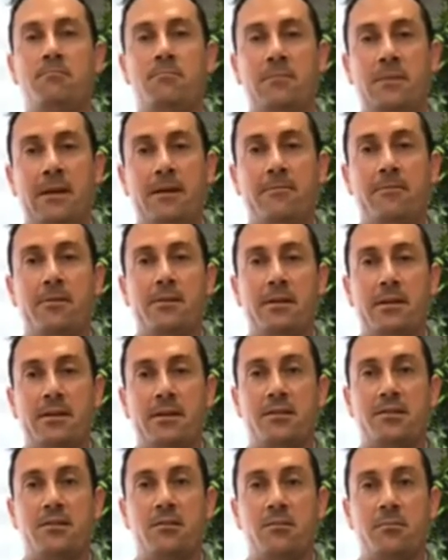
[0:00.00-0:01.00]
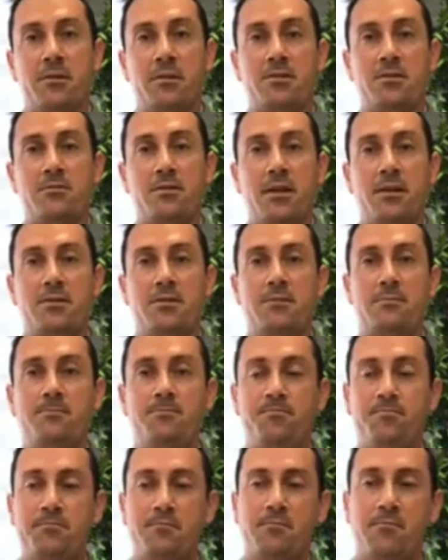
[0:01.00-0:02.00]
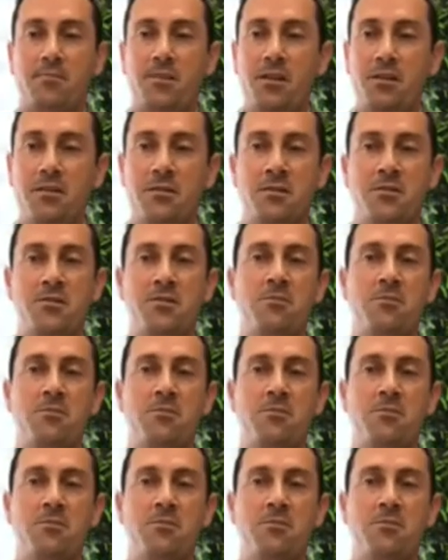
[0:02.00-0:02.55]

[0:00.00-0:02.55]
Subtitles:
everything gets a little bit stretched. There's